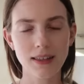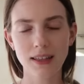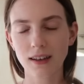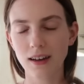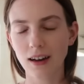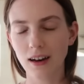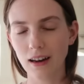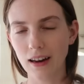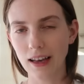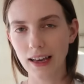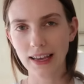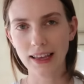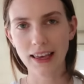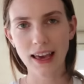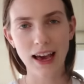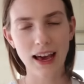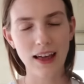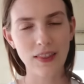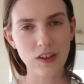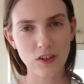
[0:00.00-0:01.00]
the
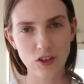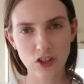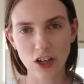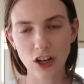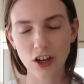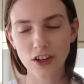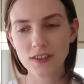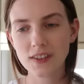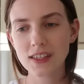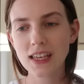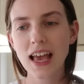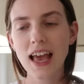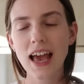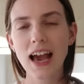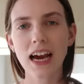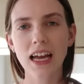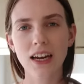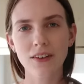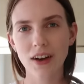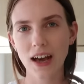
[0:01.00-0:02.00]
garlic and the shallots,
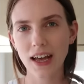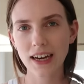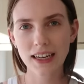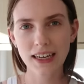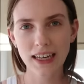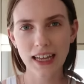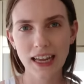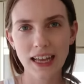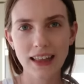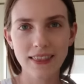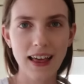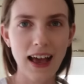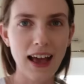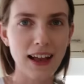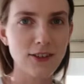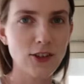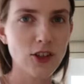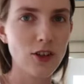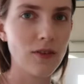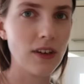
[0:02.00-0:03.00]
and I've added in the
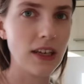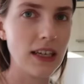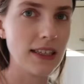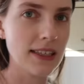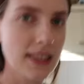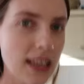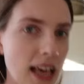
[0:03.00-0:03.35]
anchovies.